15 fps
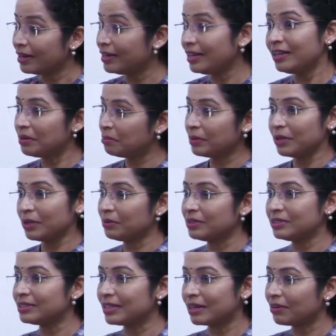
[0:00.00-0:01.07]
D company
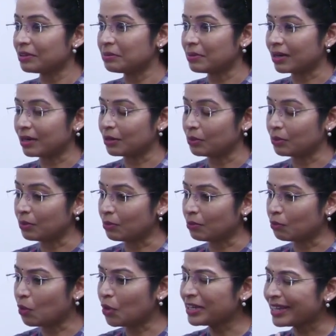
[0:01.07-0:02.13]
gurinchi tarvata matladukunam.
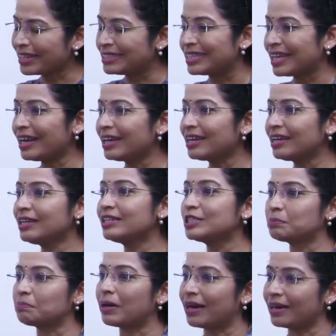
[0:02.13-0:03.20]
What exactly
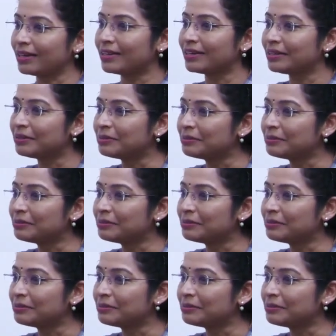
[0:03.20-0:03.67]
is spark?